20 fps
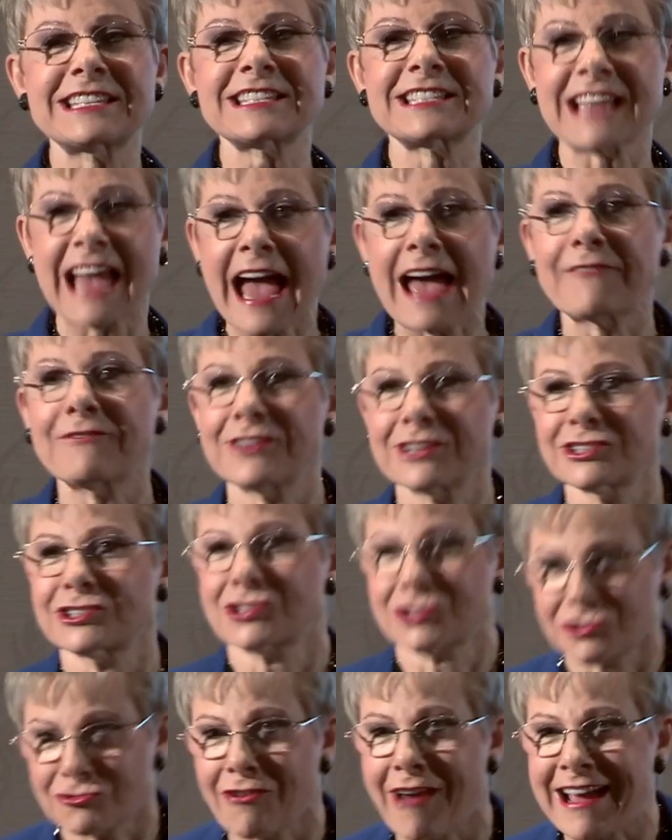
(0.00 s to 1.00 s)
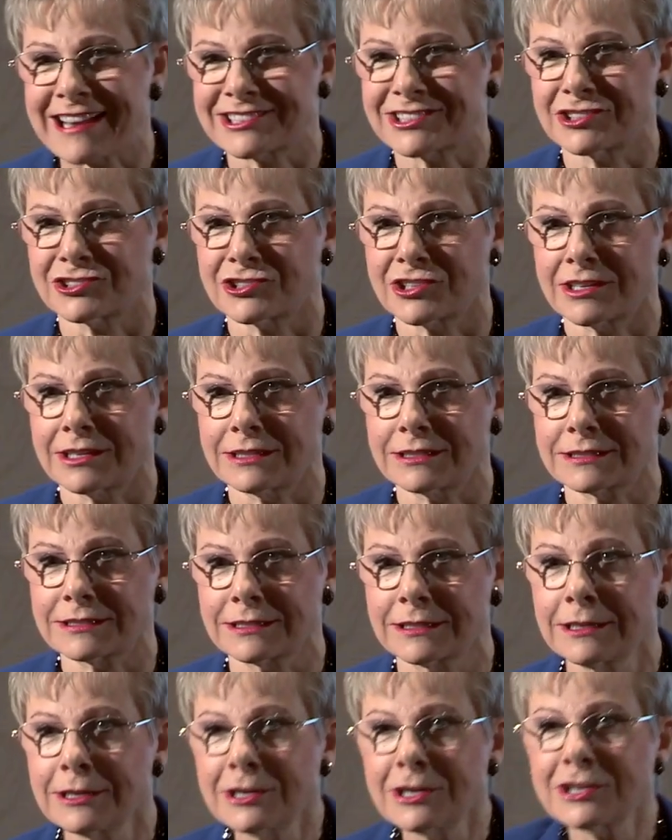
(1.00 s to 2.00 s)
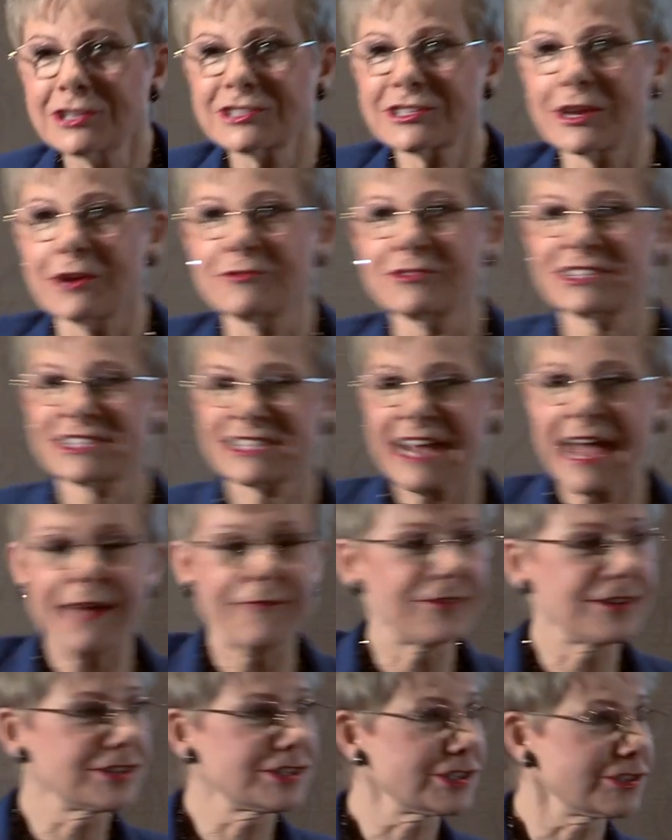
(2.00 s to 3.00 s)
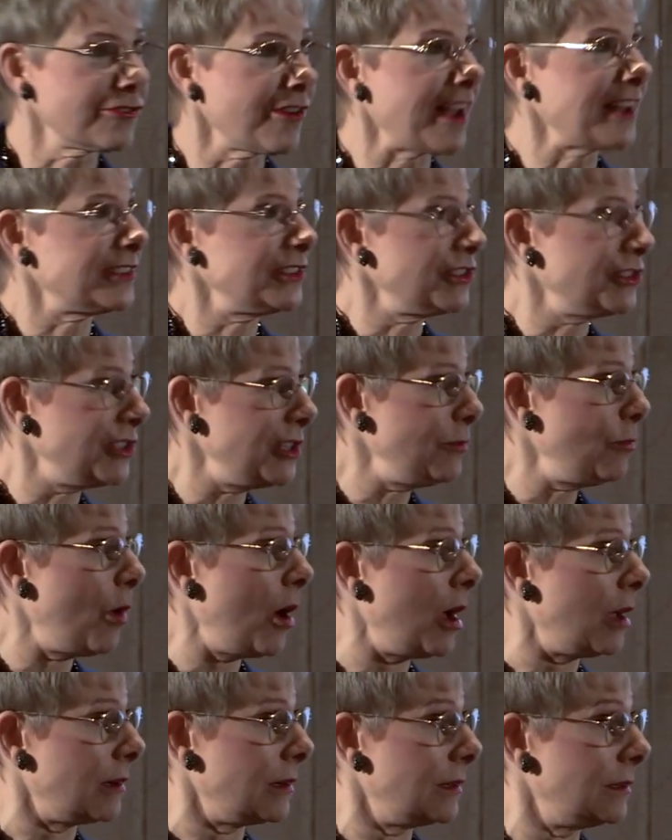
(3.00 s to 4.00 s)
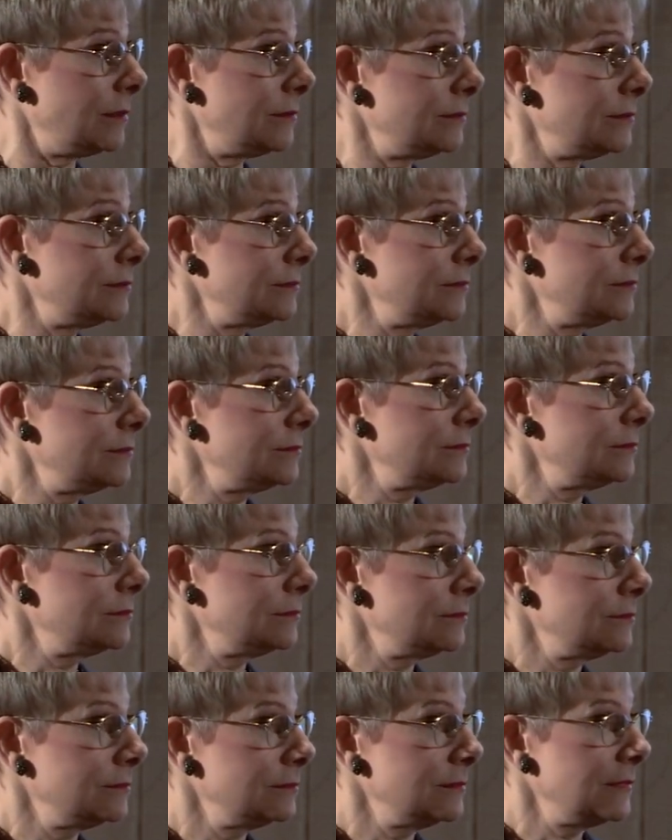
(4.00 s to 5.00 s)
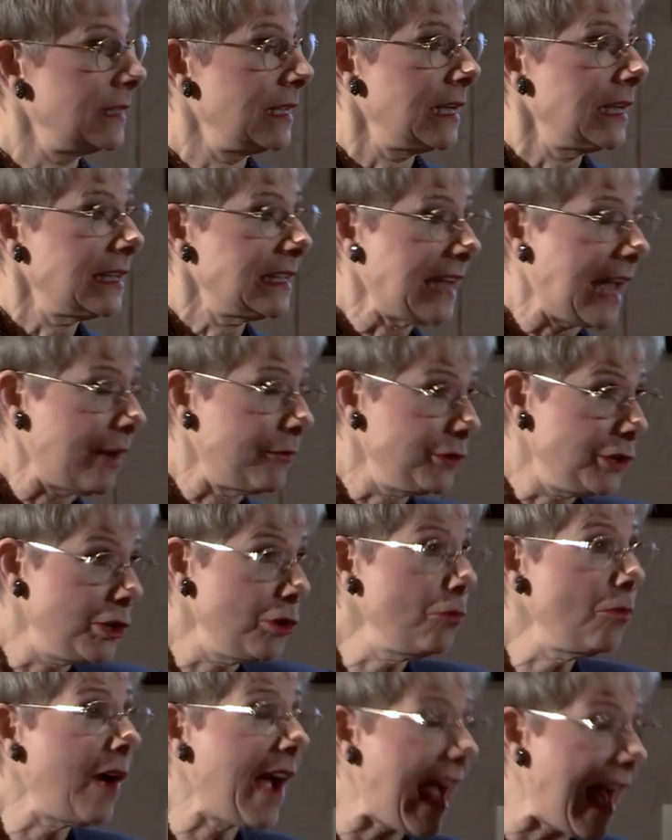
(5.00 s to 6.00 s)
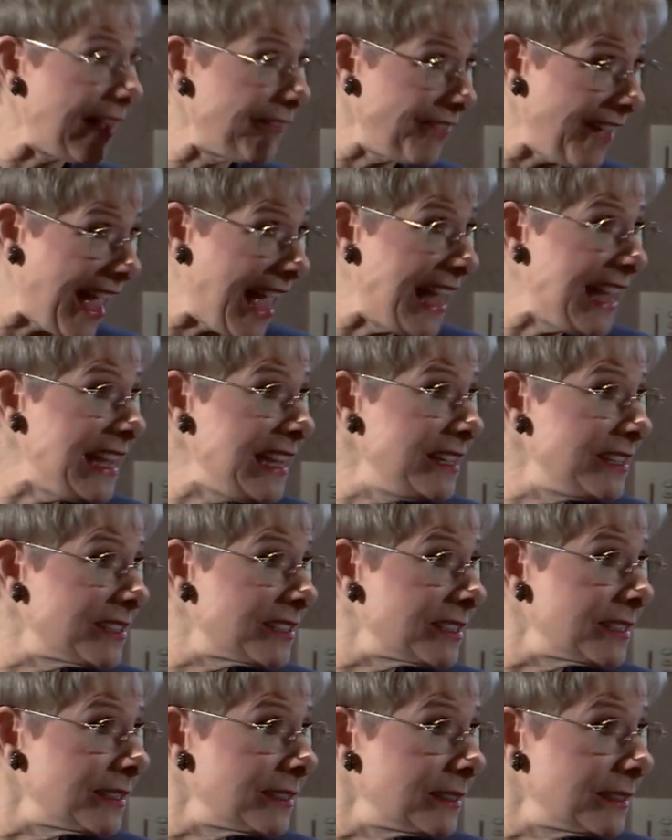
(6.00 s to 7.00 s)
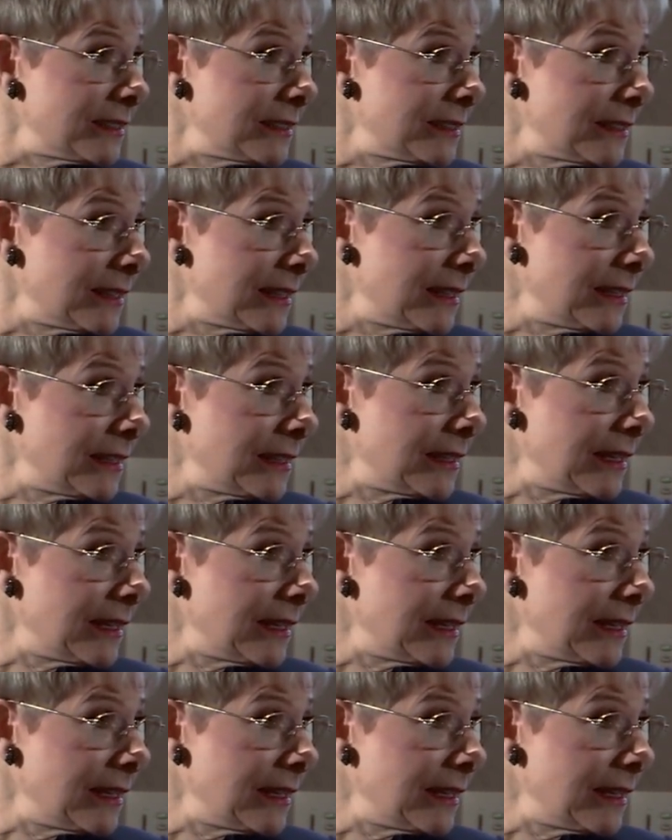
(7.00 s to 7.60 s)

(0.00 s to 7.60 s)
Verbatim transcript: savage strategies. So savage strategy one. Now you have eight. Eight.